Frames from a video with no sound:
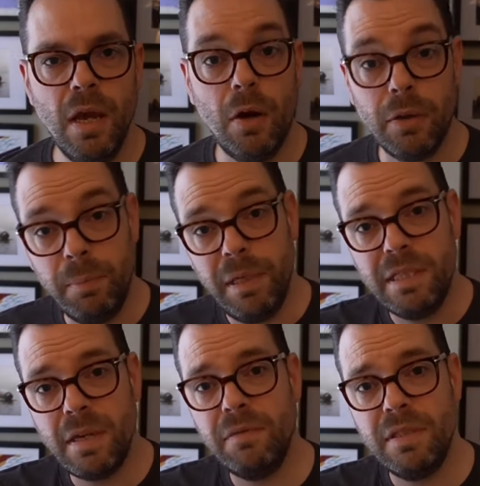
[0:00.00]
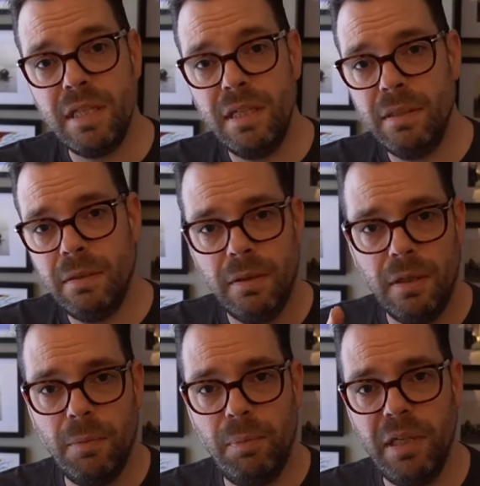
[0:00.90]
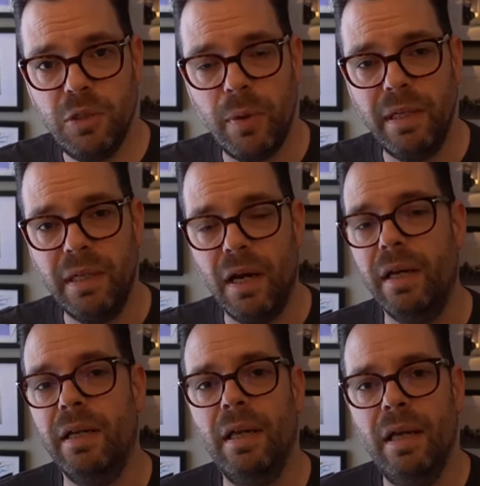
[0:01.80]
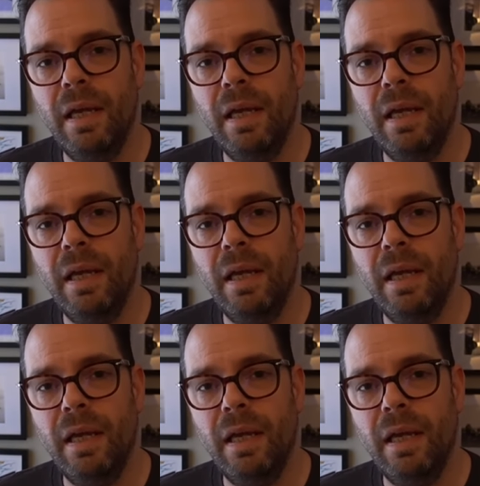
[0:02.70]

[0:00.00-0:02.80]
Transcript: on the B seventeen, the B twenty-nine,